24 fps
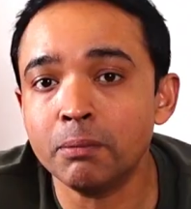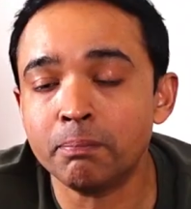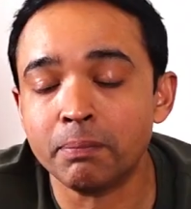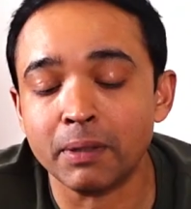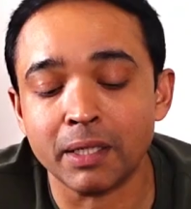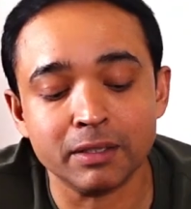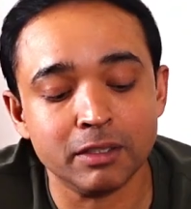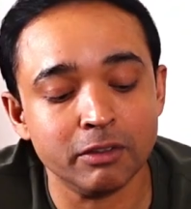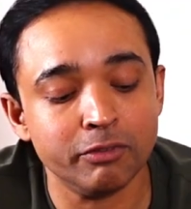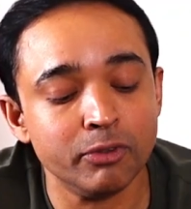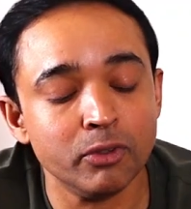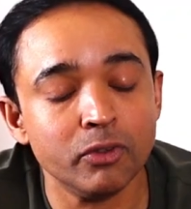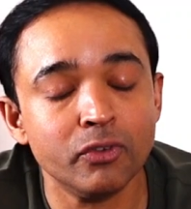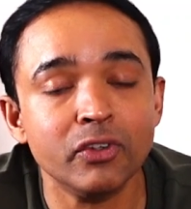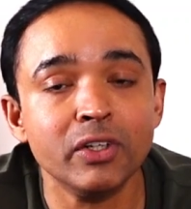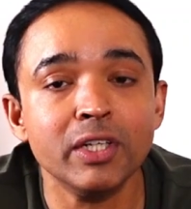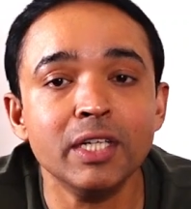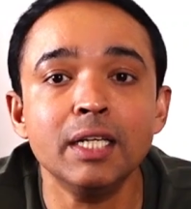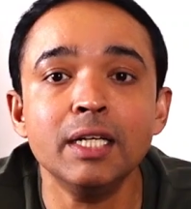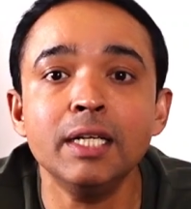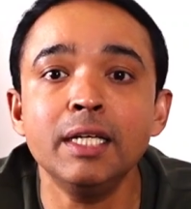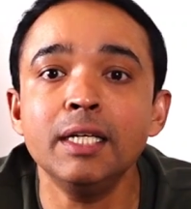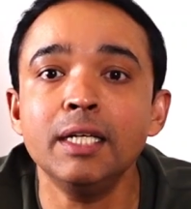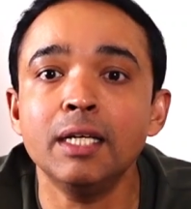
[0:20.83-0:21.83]
path if you
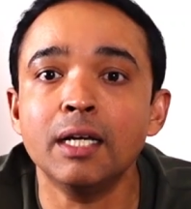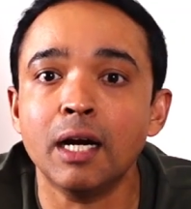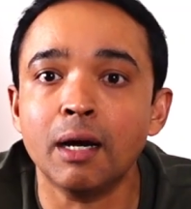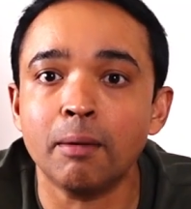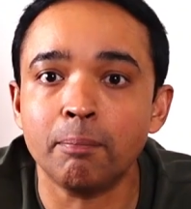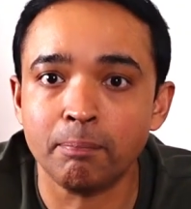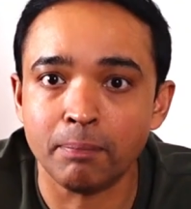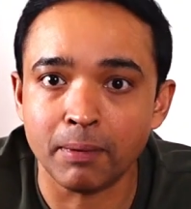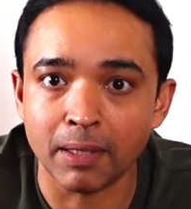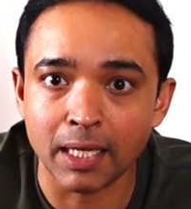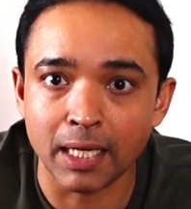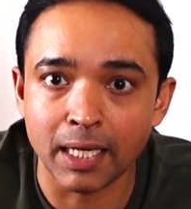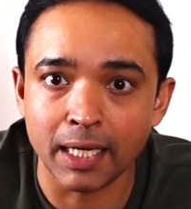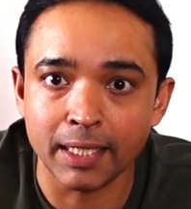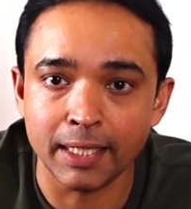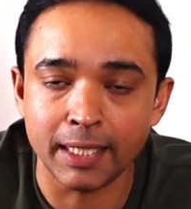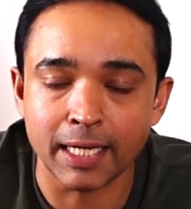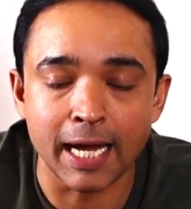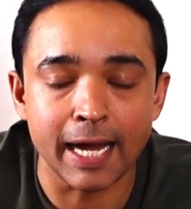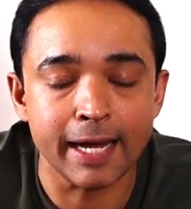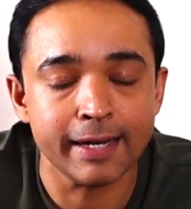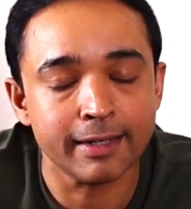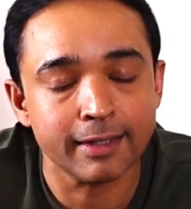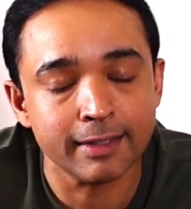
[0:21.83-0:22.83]
really apply
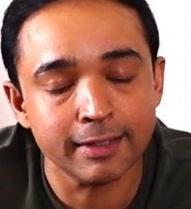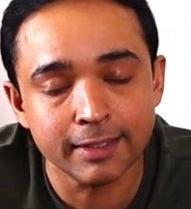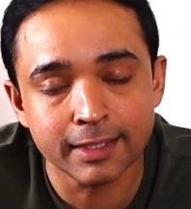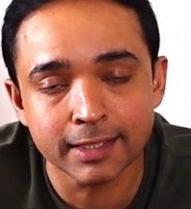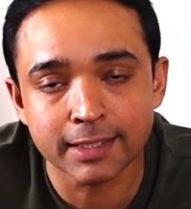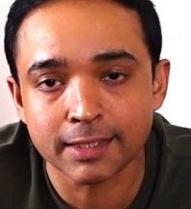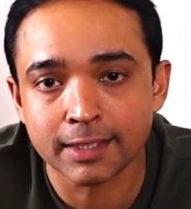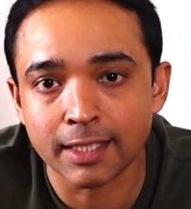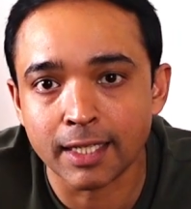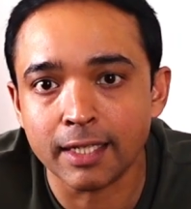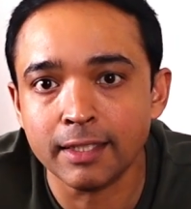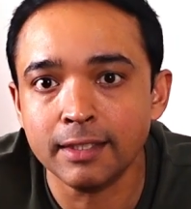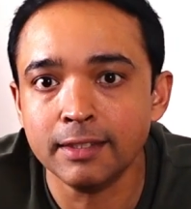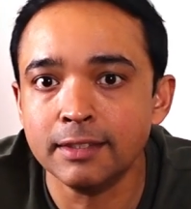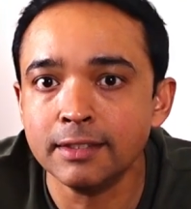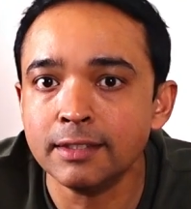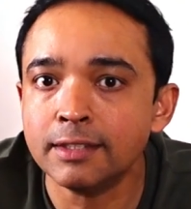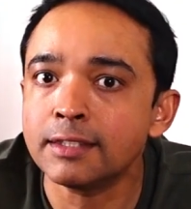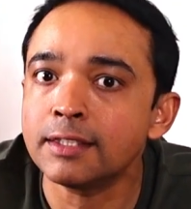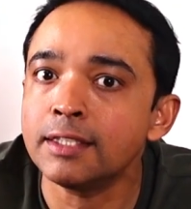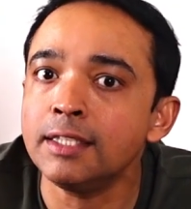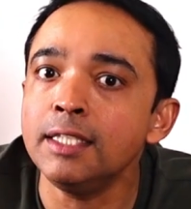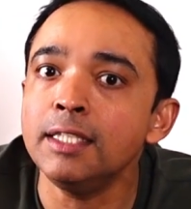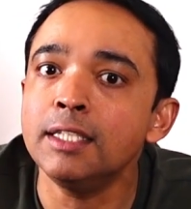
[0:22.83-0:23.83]
and understand
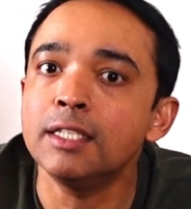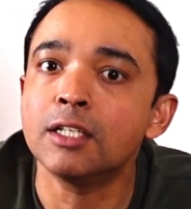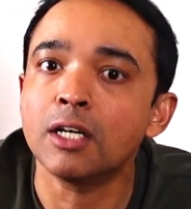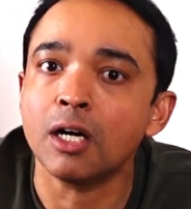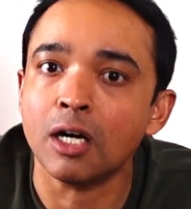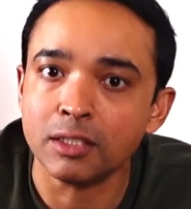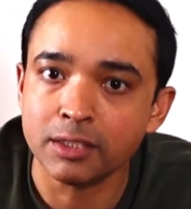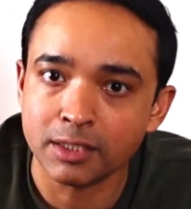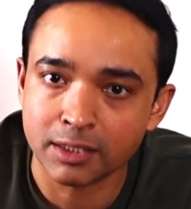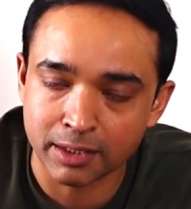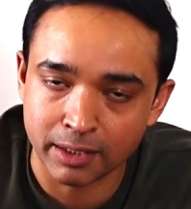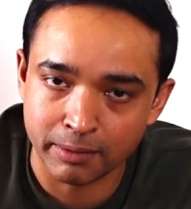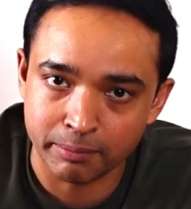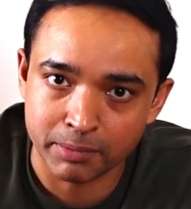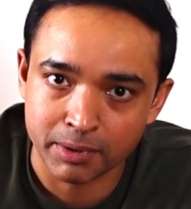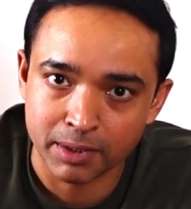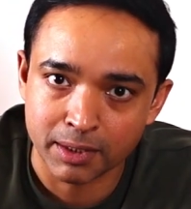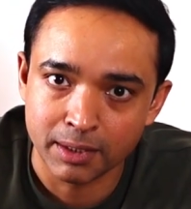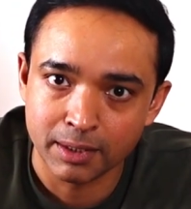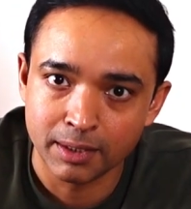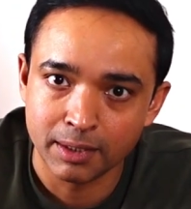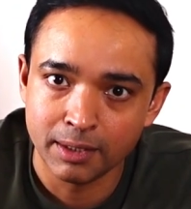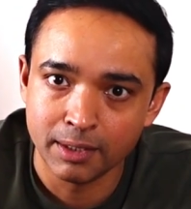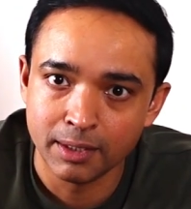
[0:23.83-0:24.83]
this key concept.
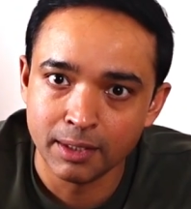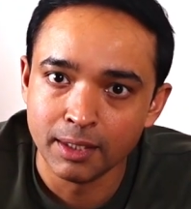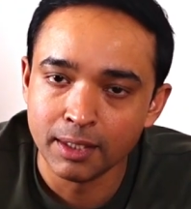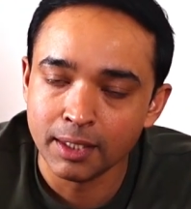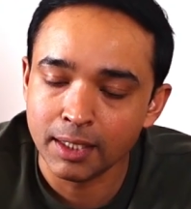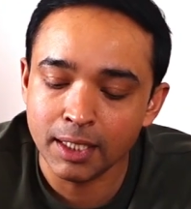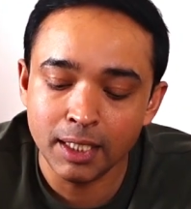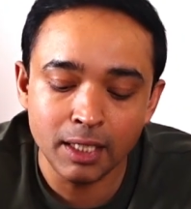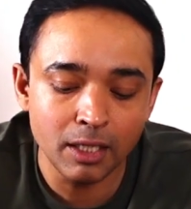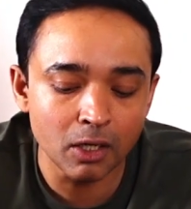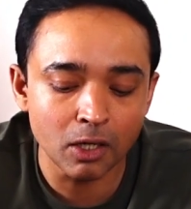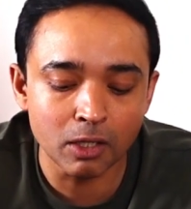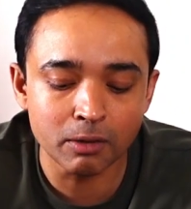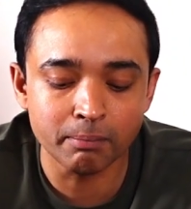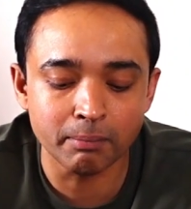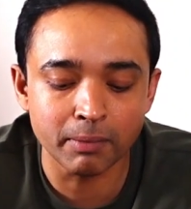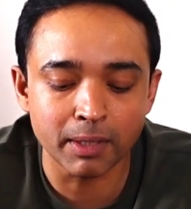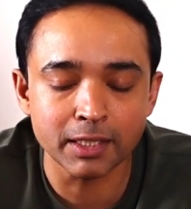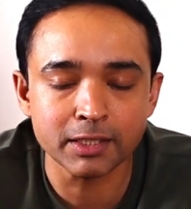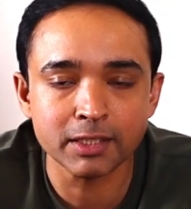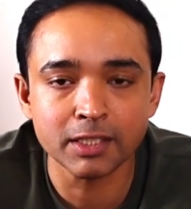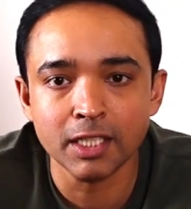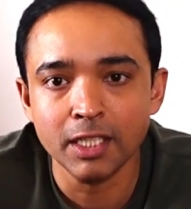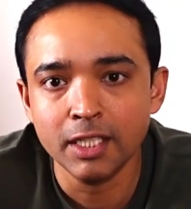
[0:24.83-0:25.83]
Elon
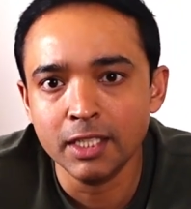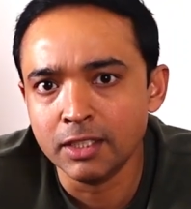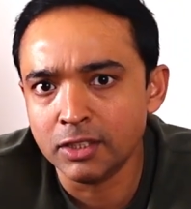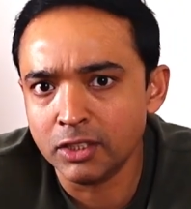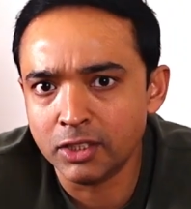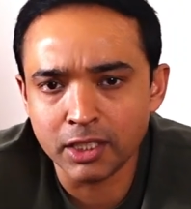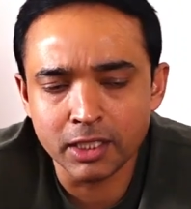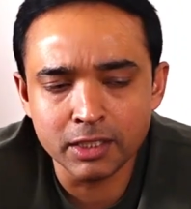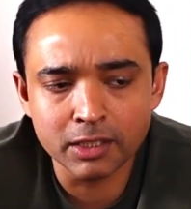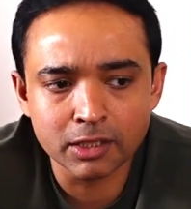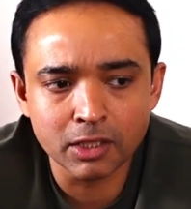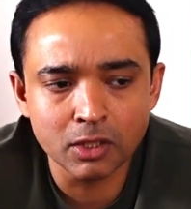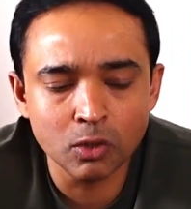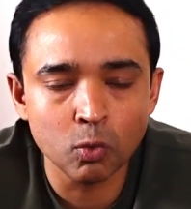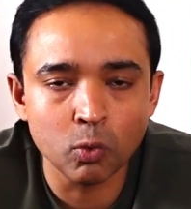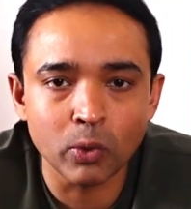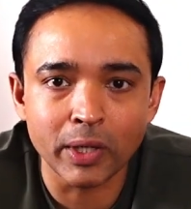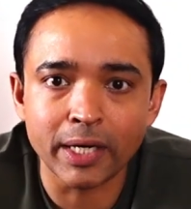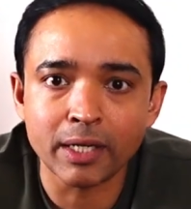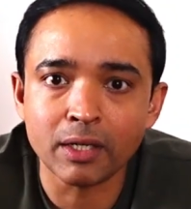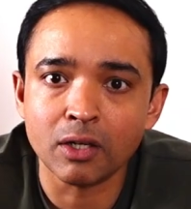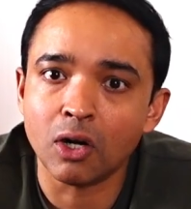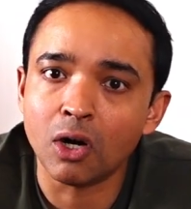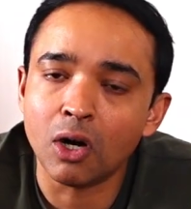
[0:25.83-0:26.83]
Musk, Jensen
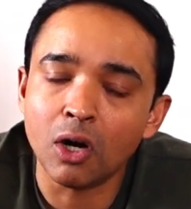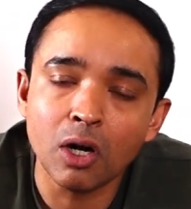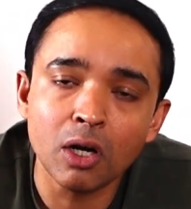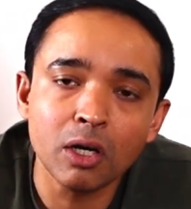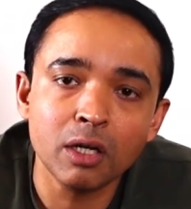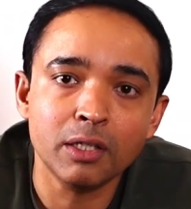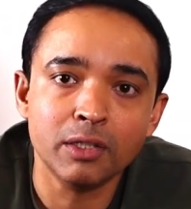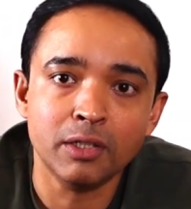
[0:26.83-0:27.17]
Huang all